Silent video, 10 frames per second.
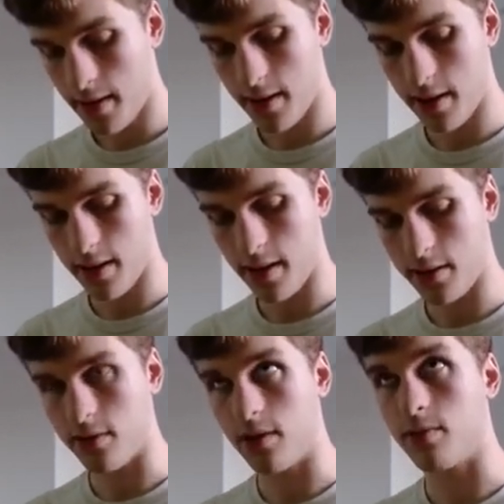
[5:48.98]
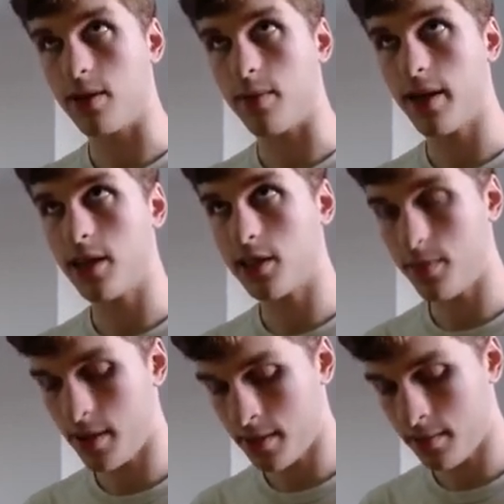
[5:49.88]
And let's go ahead and run the patch
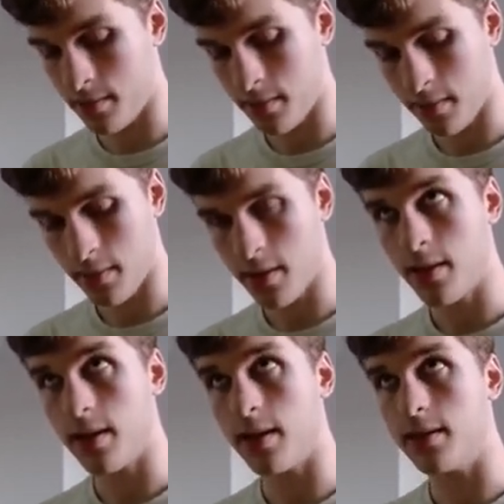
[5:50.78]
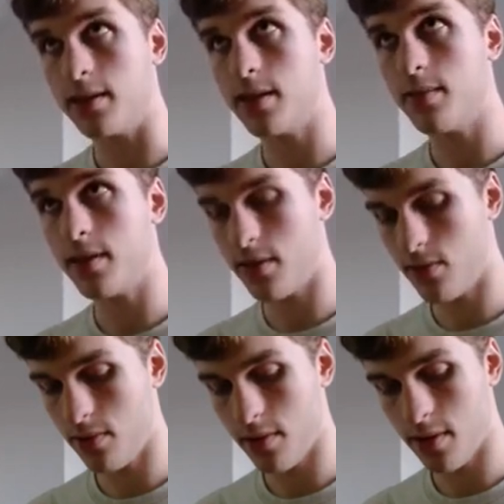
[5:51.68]
command.
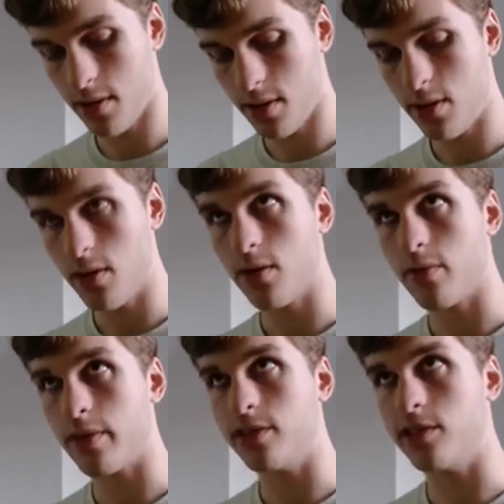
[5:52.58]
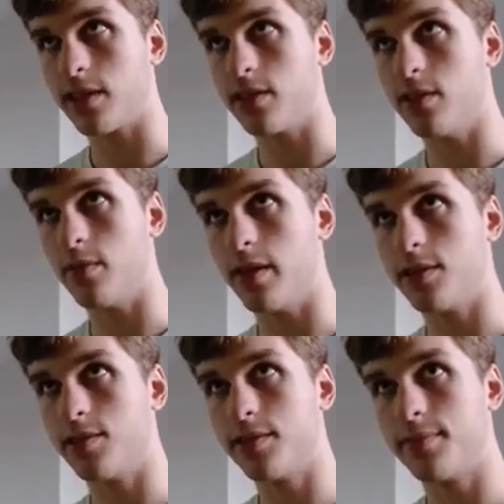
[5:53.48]
dmenu reject no
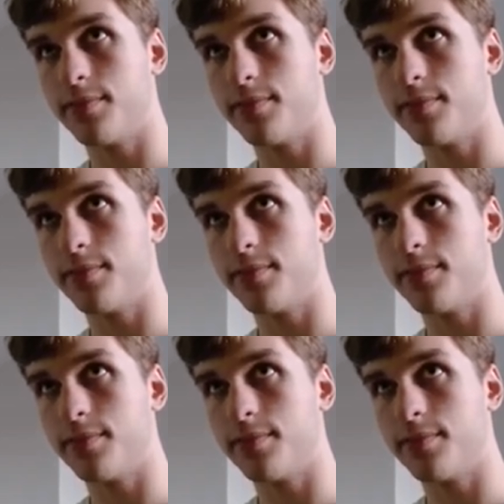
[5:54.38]
match.